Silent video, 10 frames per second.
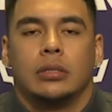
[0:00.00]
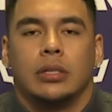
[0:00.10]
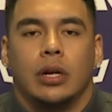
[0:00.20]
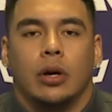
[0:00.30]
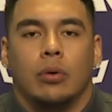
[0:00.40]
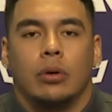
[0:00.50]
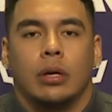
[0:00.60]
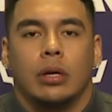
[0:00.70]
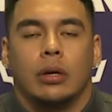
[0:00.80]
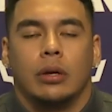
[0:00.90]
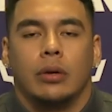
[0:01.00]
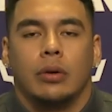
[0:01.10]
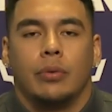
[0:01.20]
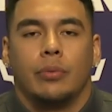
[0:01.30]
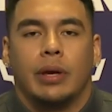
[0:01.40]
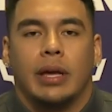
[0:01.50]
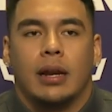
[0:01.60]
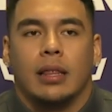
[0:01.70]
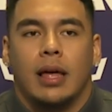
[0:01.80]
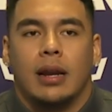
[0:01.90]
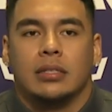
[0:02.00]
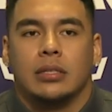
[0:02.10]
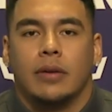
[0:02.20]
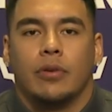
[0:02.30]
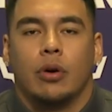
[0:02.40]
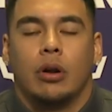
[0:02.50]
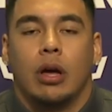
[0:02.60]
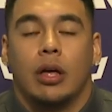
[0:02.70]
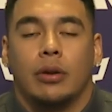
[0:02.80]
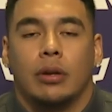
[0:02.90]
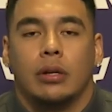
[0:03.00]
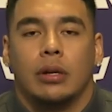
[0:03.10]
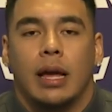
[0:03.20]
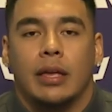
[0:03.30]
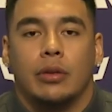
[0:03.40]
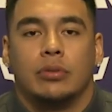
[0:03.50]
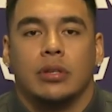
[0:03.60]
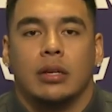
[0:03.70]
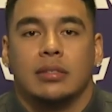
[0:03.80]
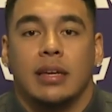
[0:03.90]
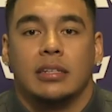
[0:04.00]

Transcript: You know, we had a lot of stuff going on at Utah State,